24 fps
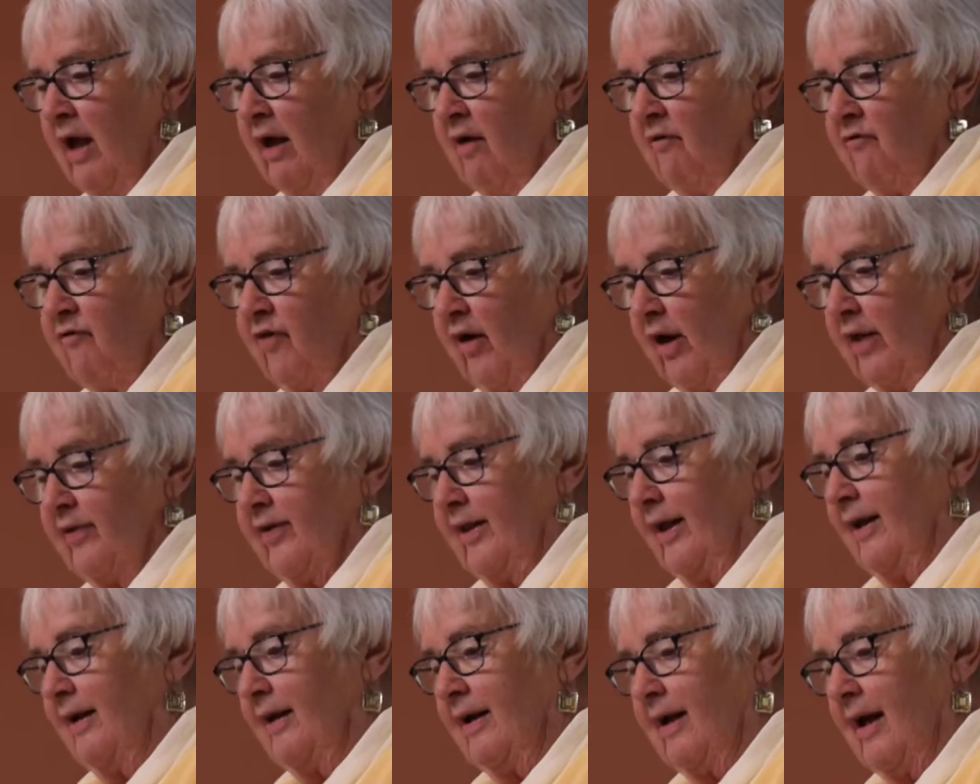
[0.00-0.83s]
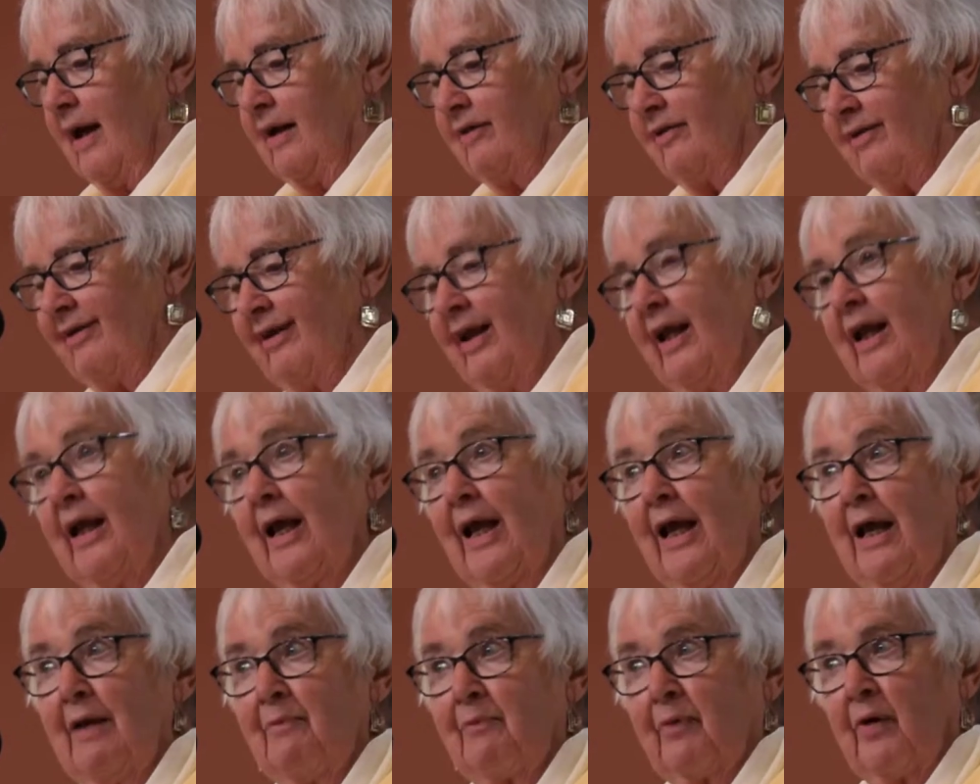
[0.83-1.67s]
felt that seeing
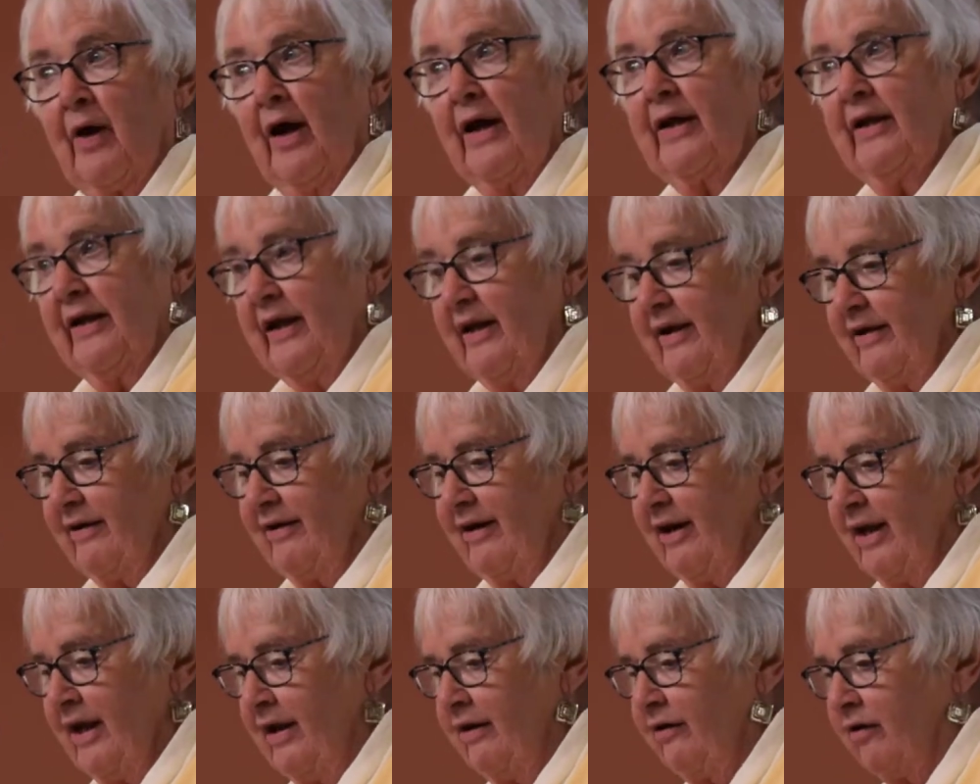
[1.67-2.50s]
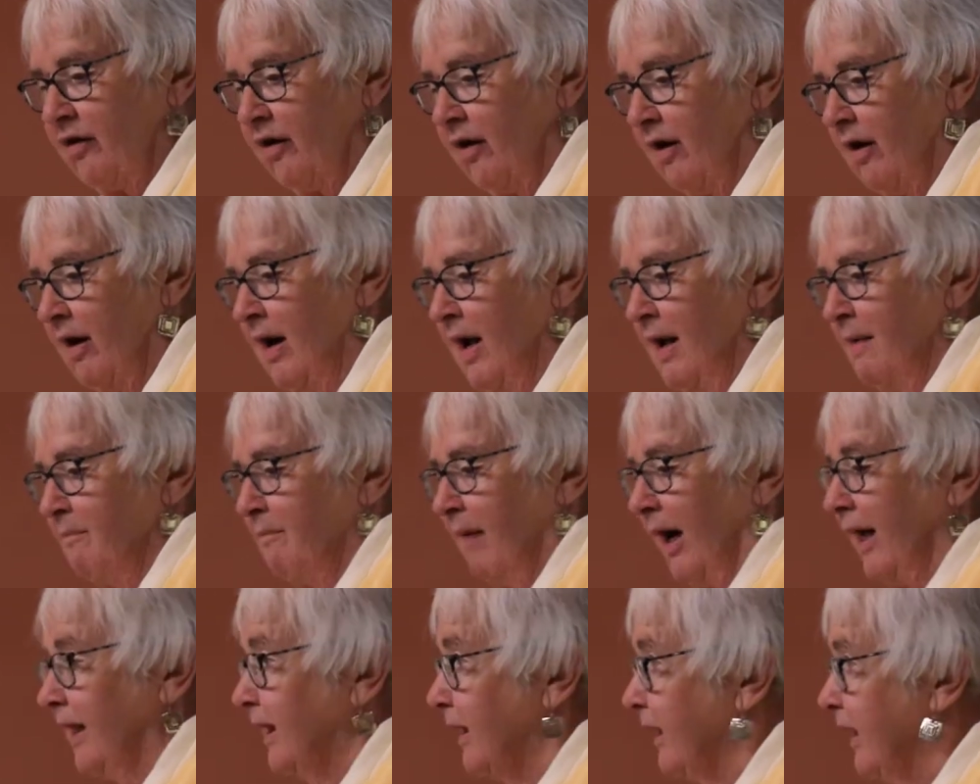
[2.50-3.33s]
a pregnant teacher
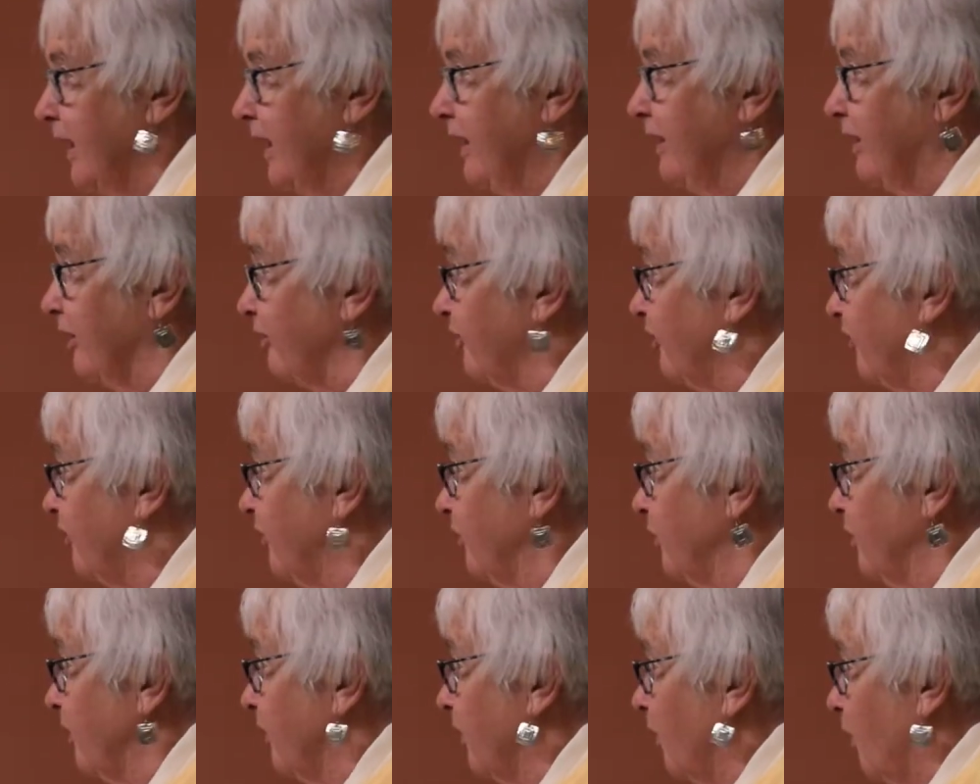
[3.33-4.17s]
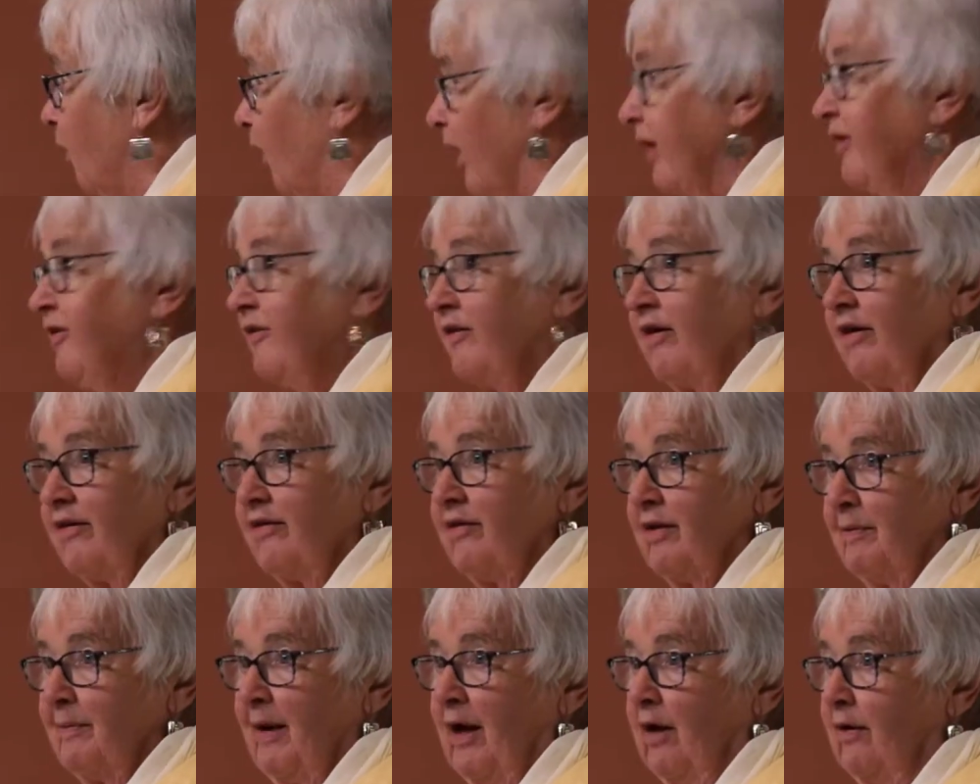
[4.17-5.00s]
might lead to student questions
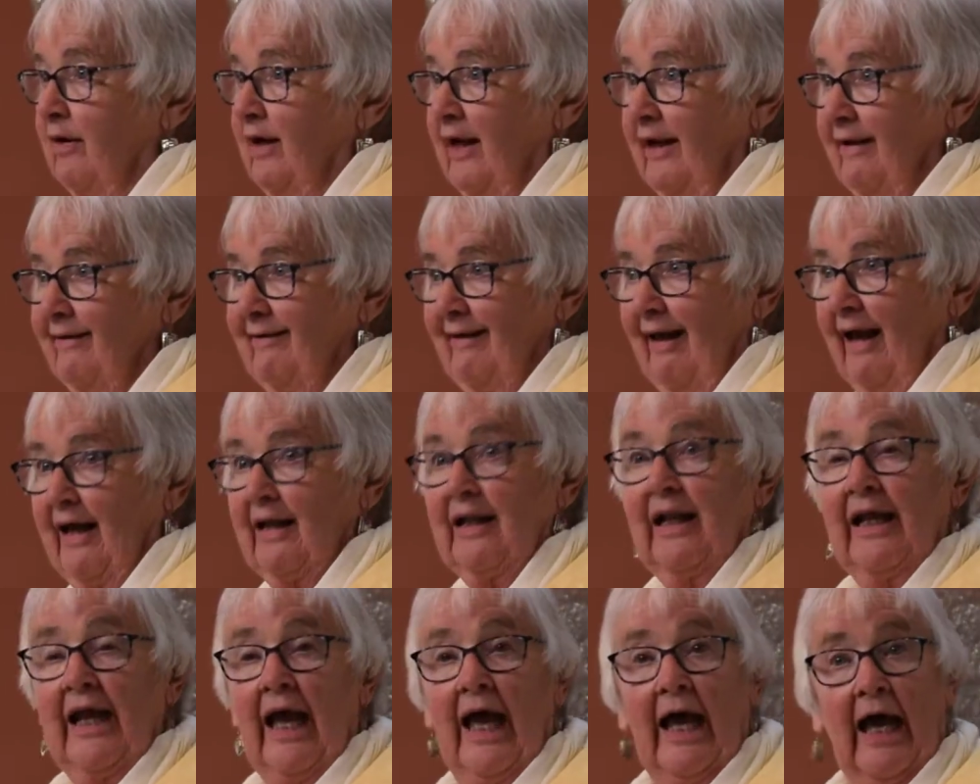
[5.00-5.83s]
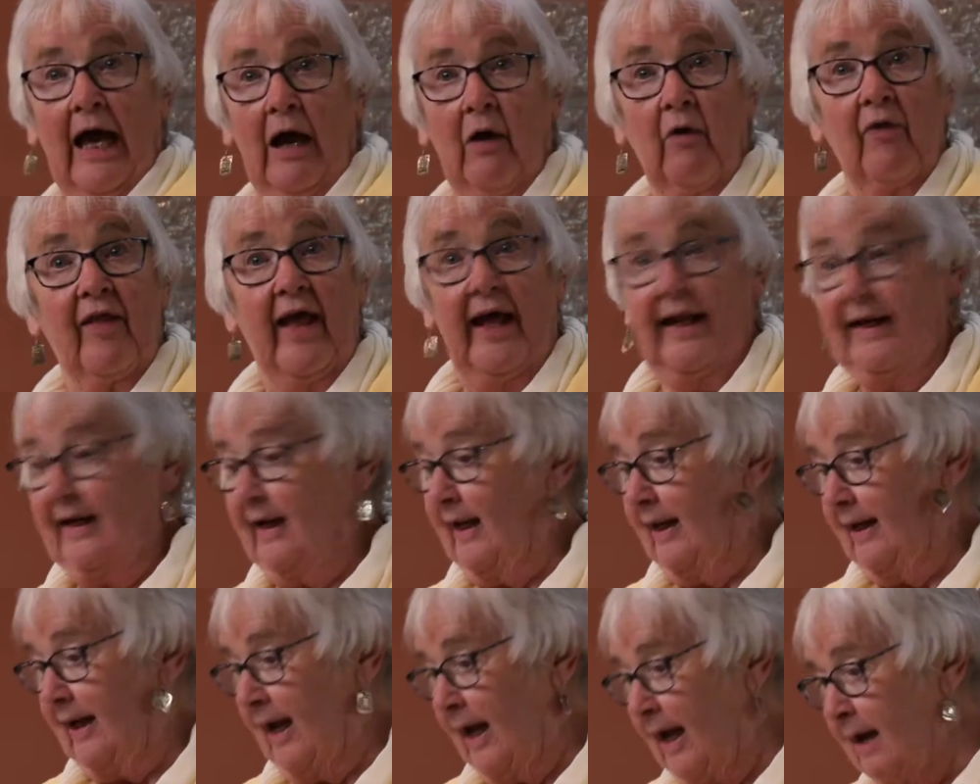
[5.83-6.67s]
about exactly how that
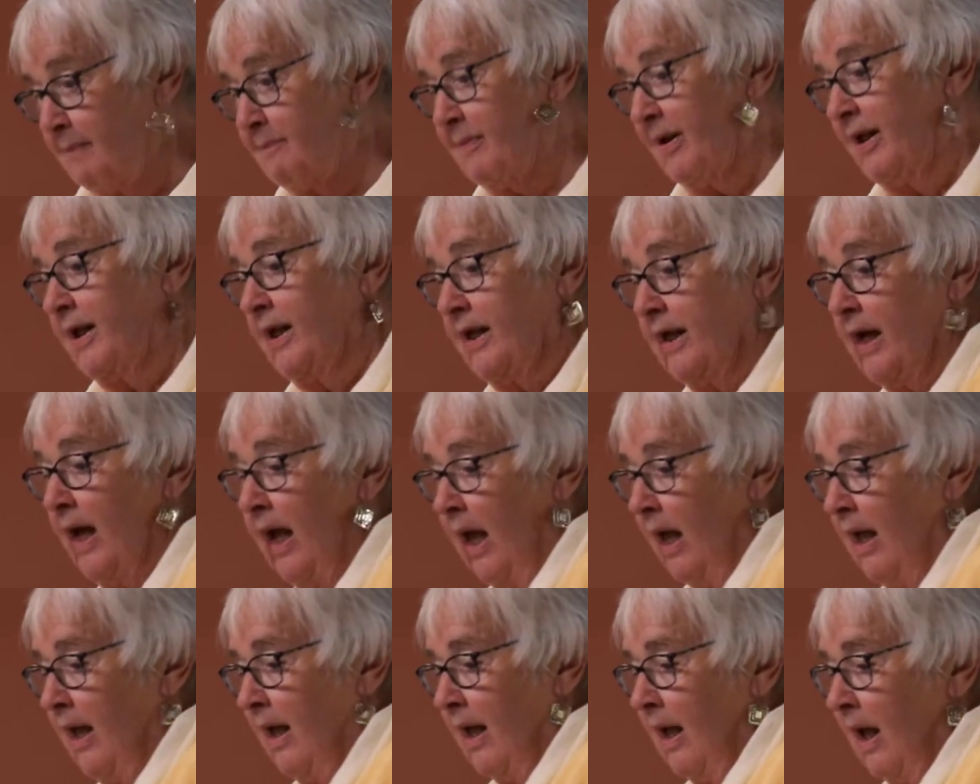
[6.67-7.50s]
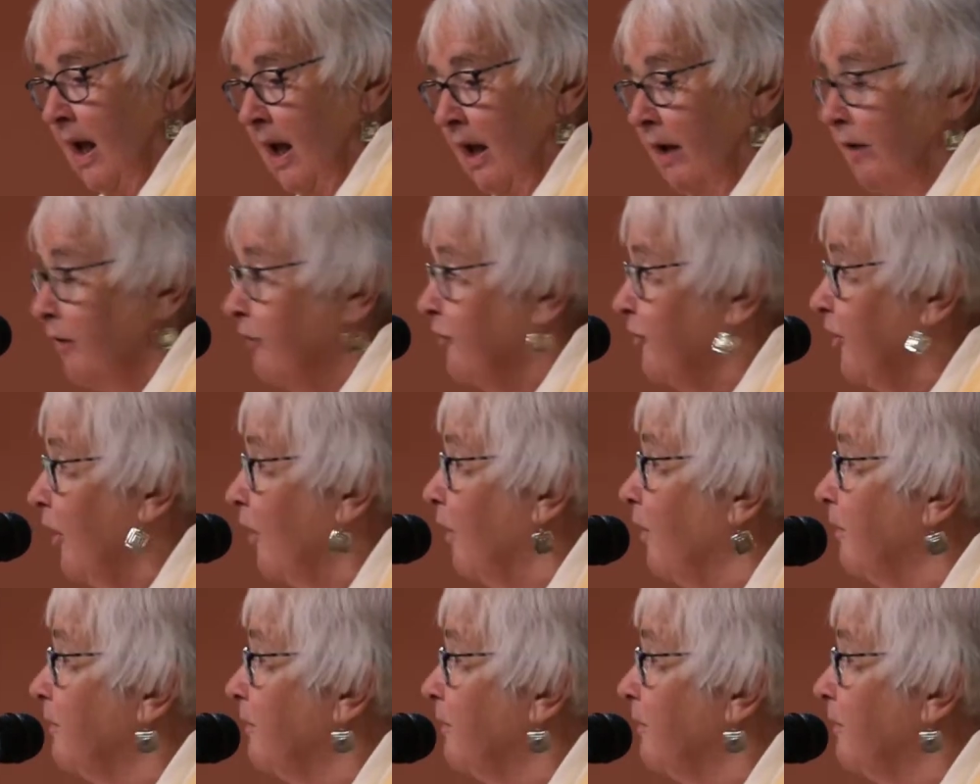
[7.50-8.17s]
had happened. So,